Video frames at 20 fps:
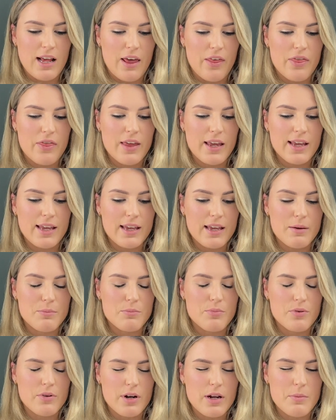I think I'm
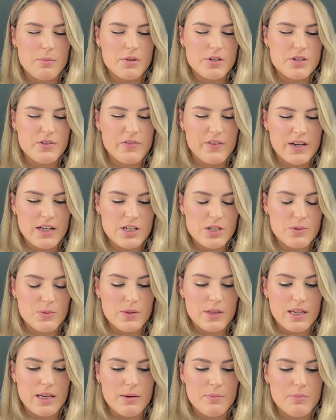pretty much finished
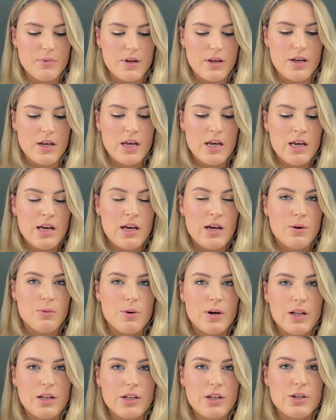with it, but
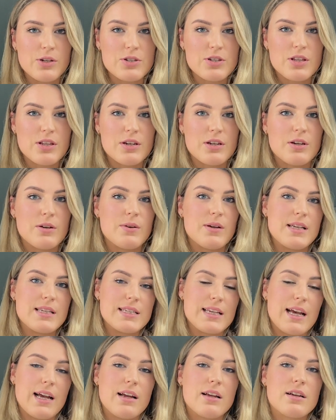what I'll usually do is
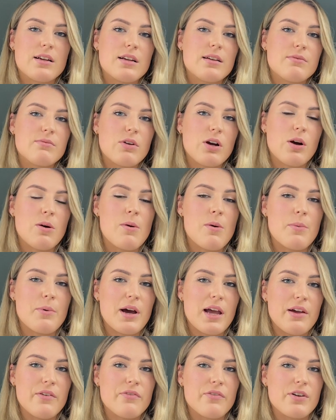like go
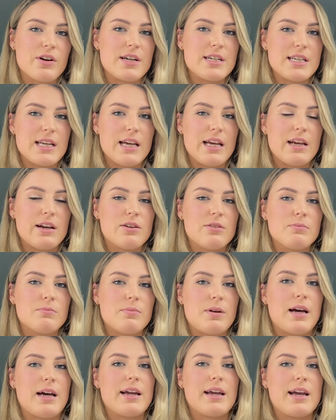away for a day, come
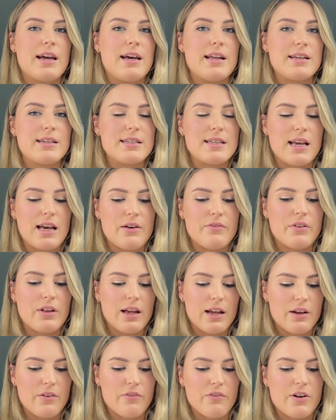back and have
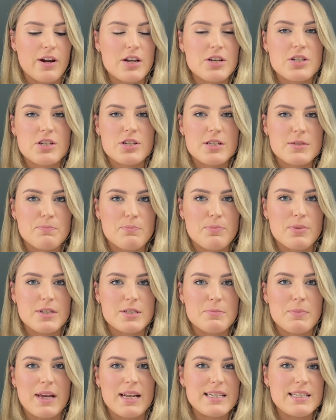like a fresh
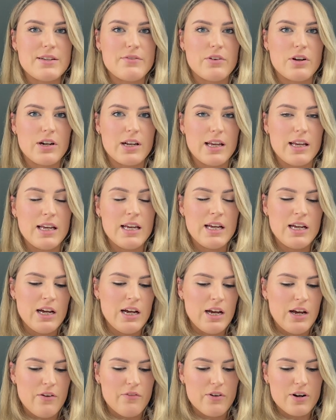perspective on it,
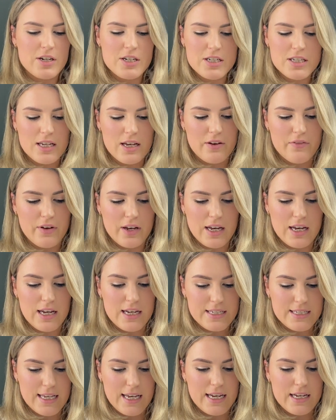fresh set of
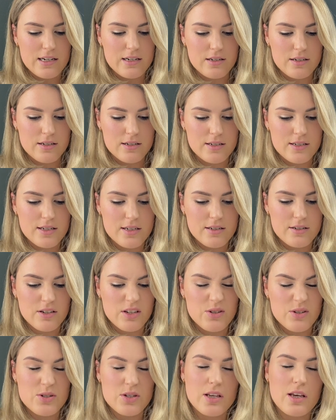eyes, and
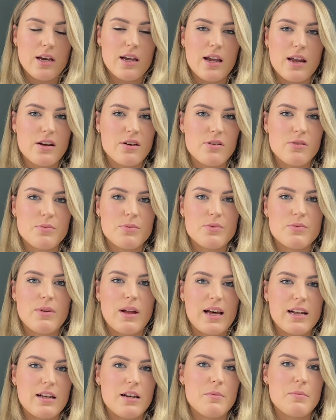usually I end up
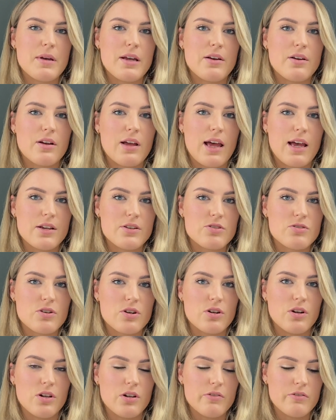adding a bit of extra
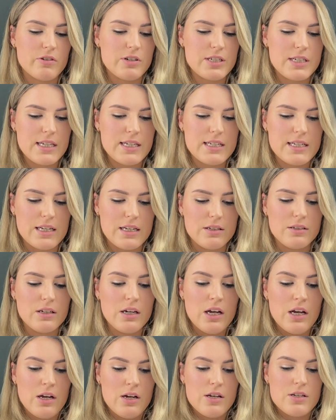colour or detail.
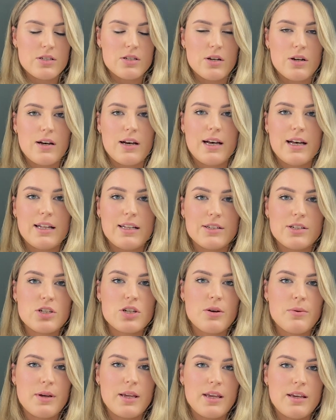So I'll
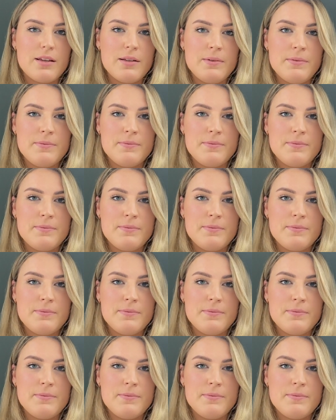show it you.